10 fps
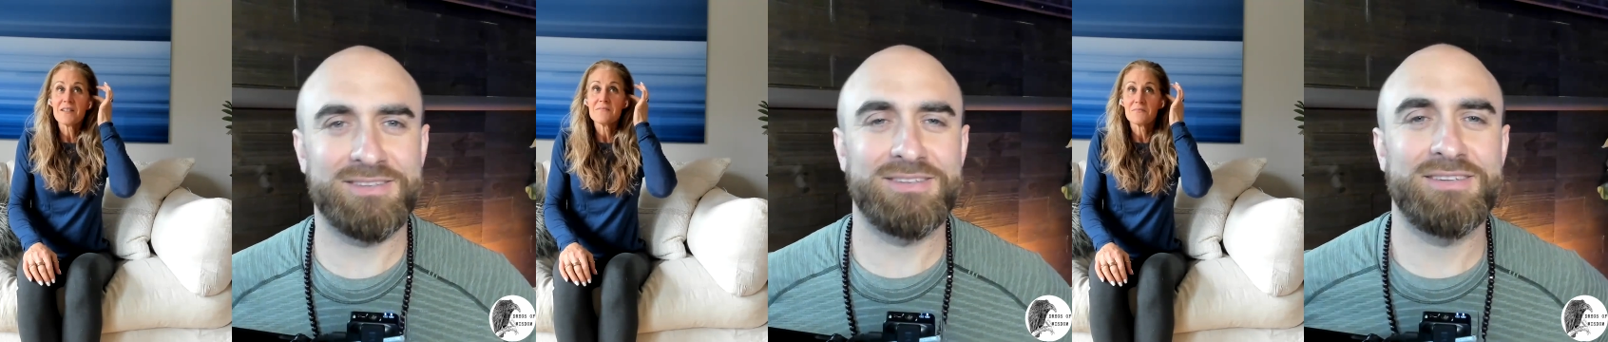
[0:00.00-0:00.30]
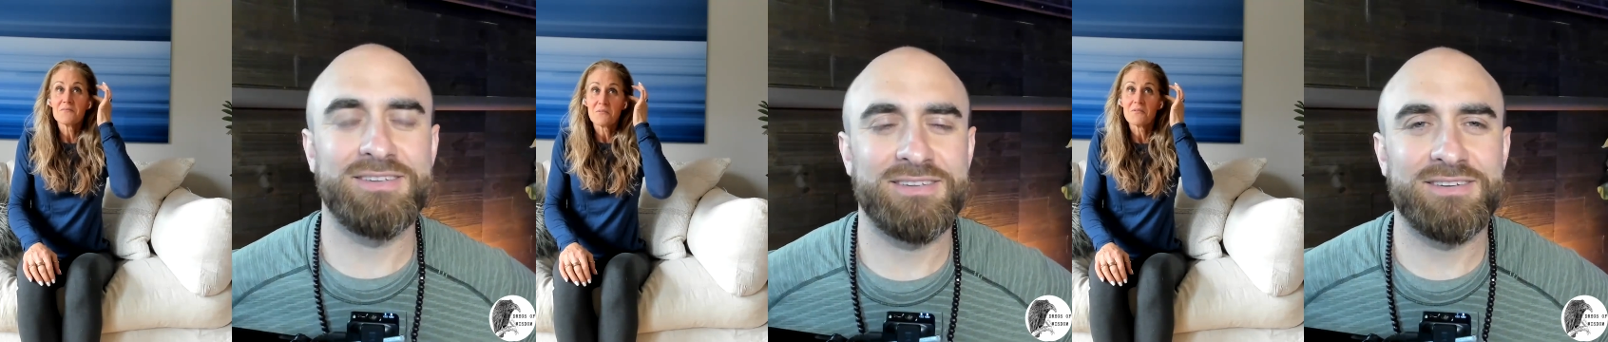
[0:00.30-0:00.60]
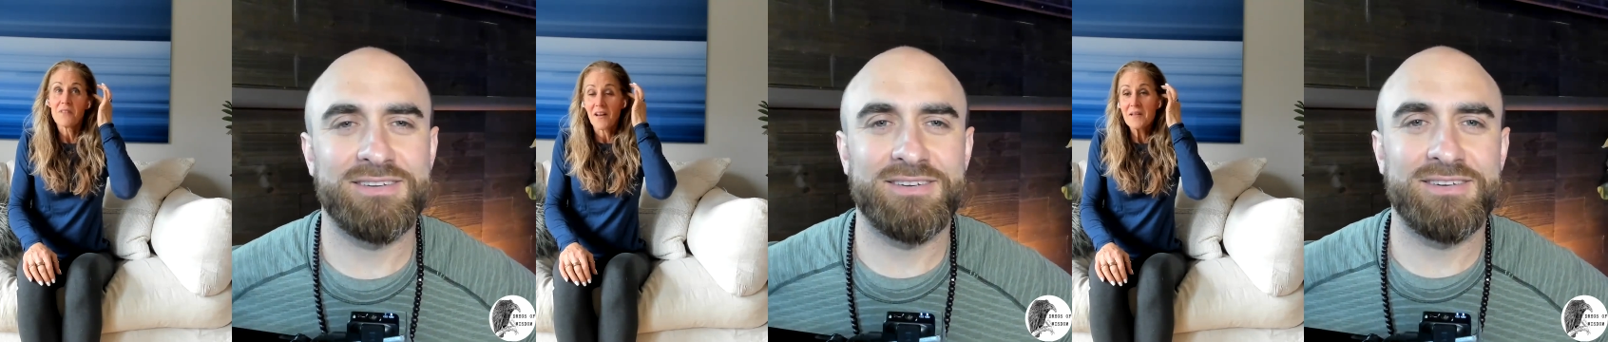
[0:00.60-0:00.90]

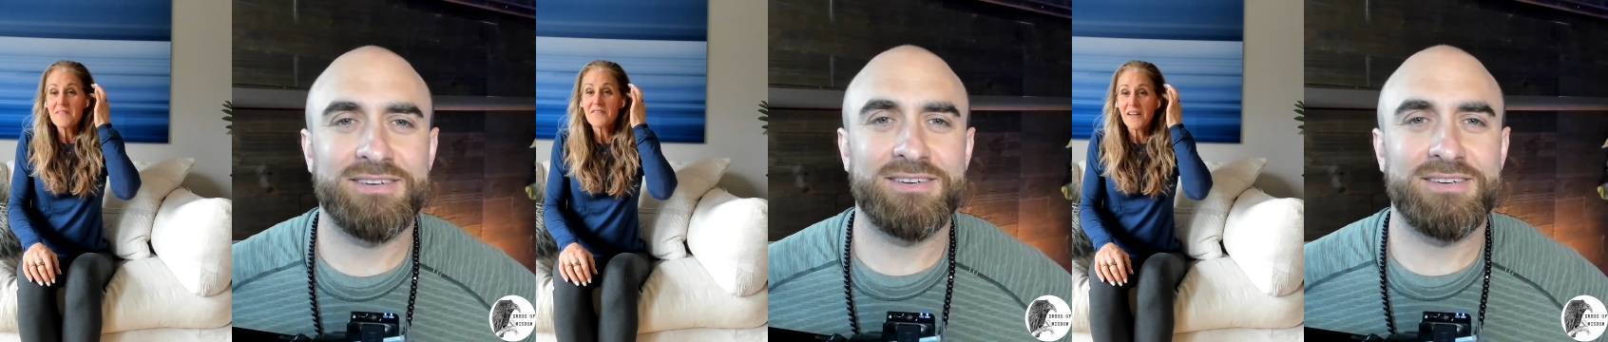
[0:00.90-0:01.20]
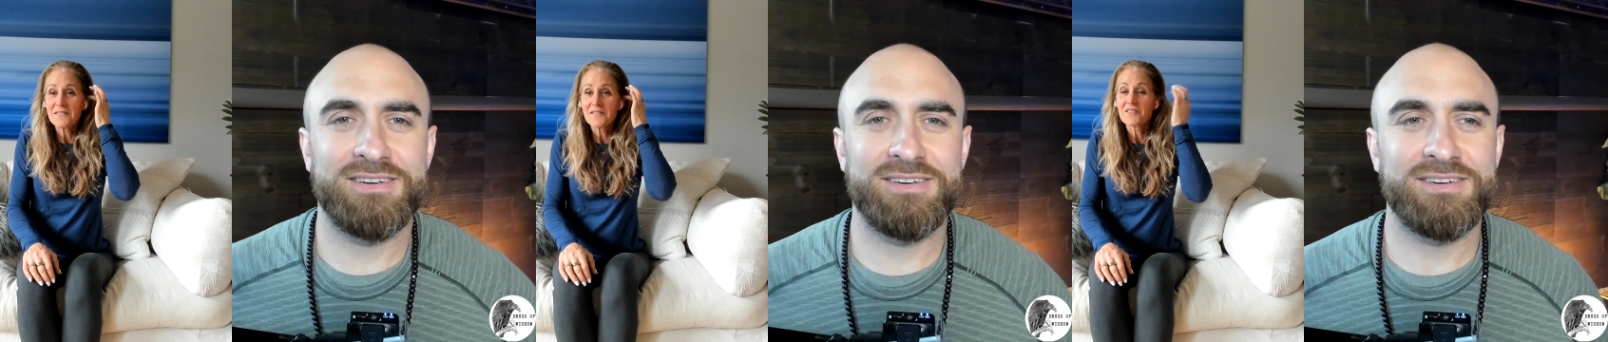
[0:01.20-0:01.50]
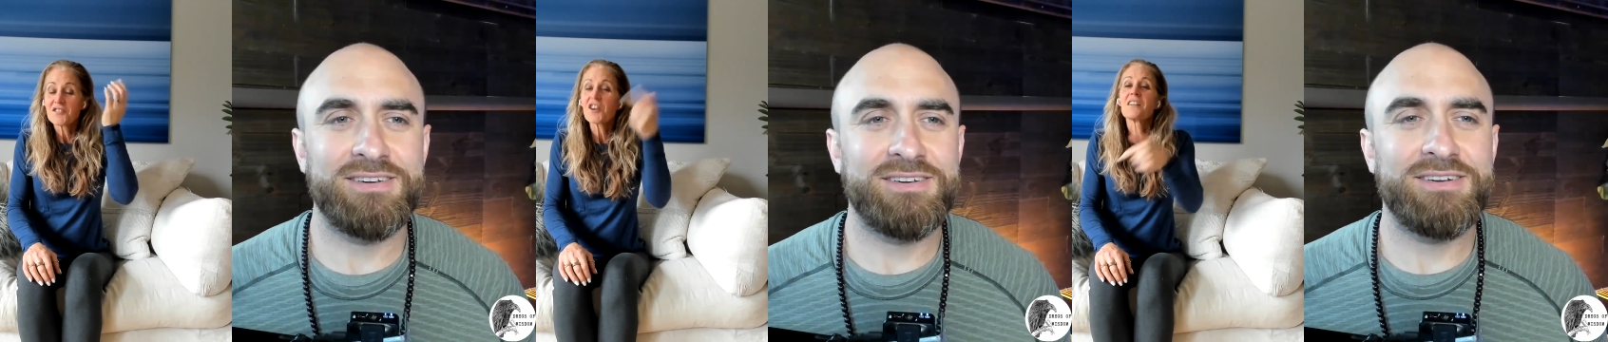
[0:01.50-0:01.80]
Speaker 1: am the
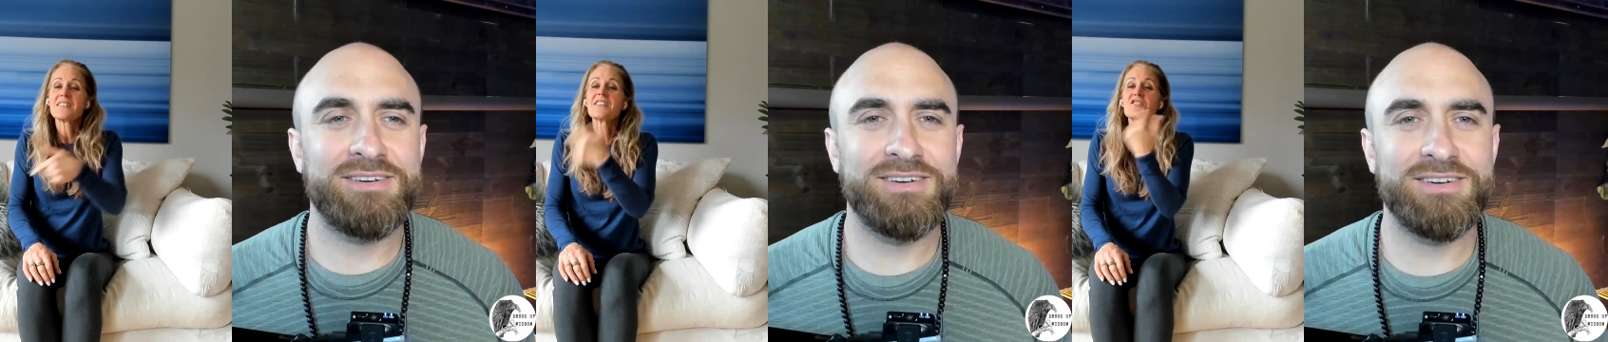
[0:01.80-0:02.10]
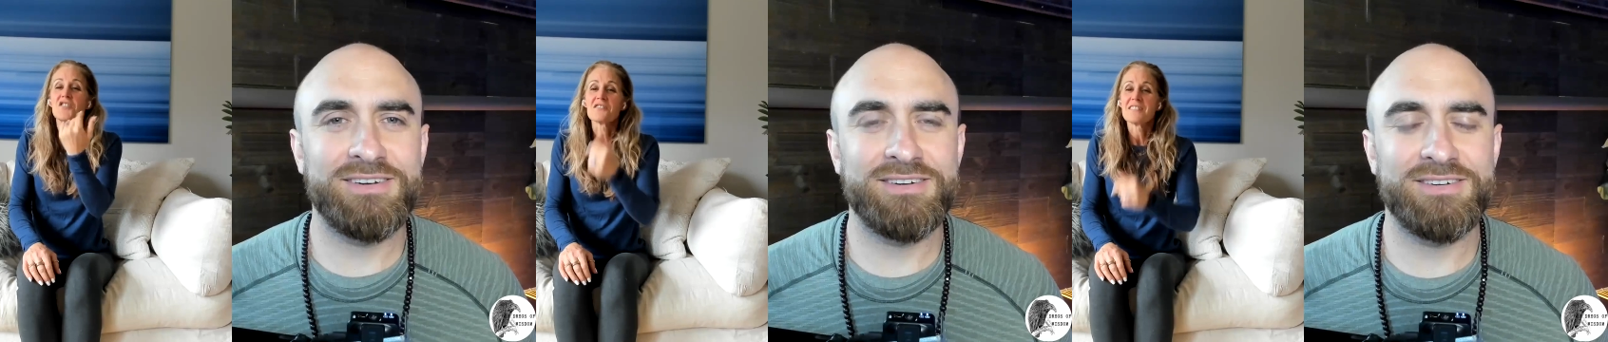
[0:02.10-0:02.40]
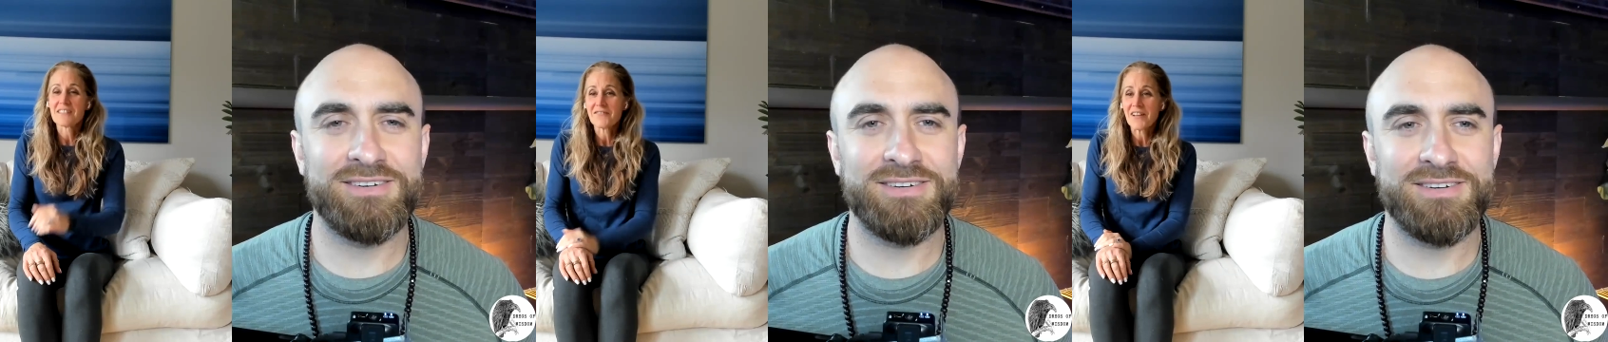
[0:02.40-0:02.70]
founder. I say
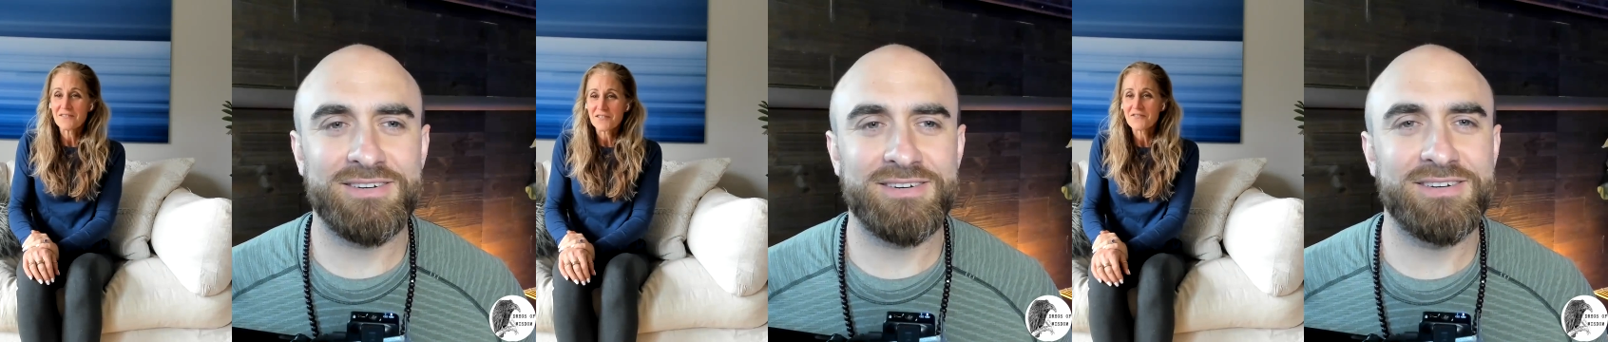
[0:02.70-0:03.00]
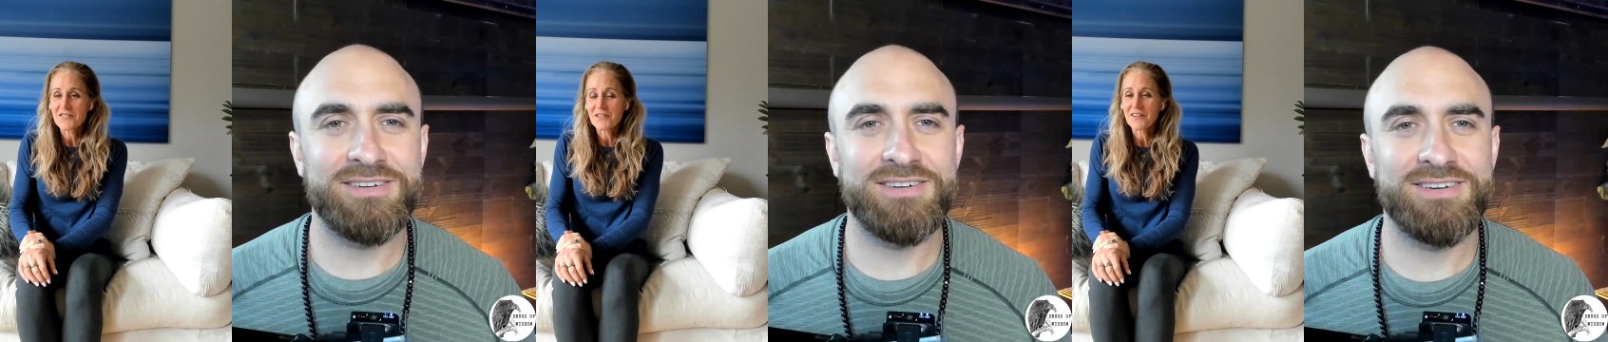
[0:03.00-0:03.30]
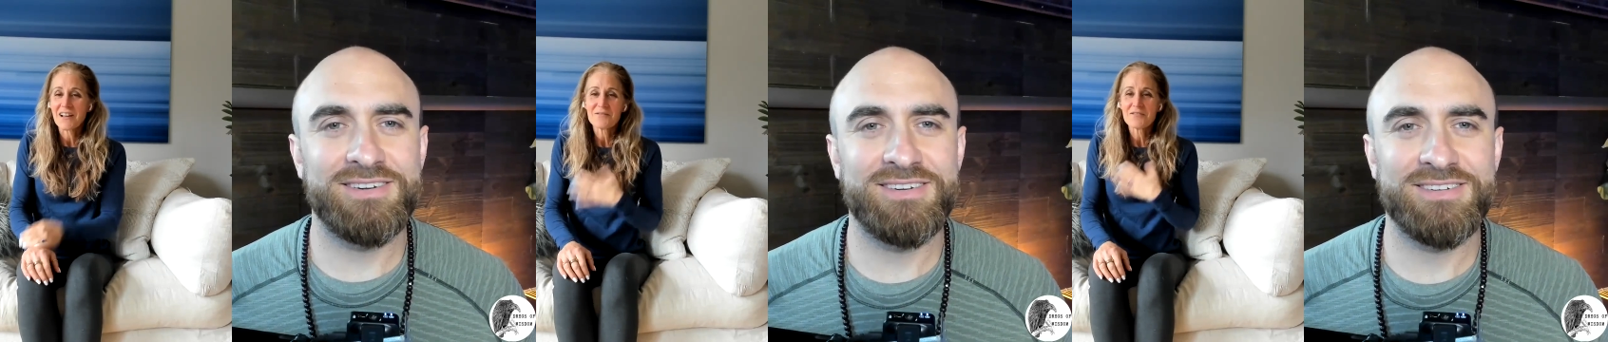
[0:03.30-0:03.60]
Charlie's the founder of
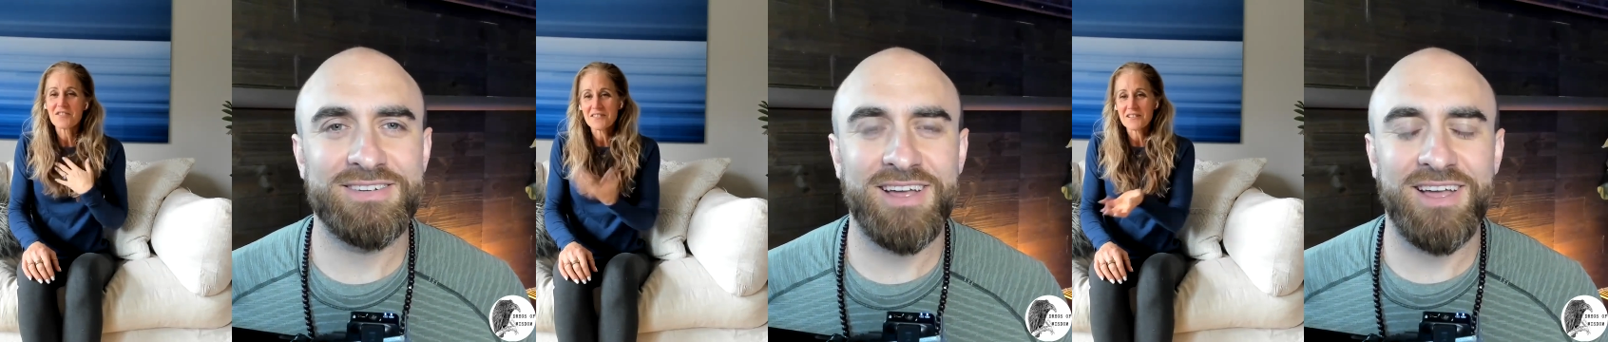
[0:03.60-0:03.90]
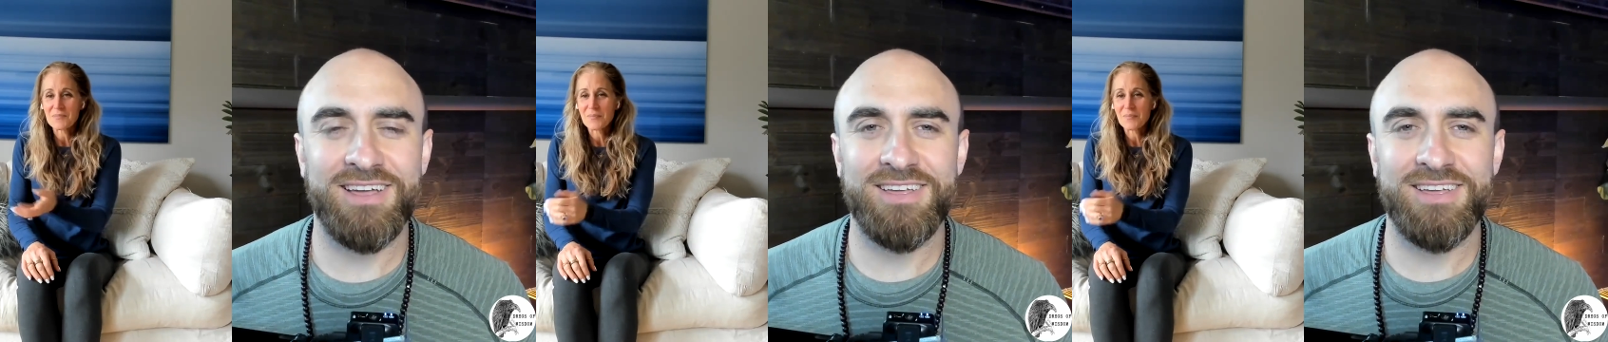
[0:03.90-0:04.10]
Doga. I was just his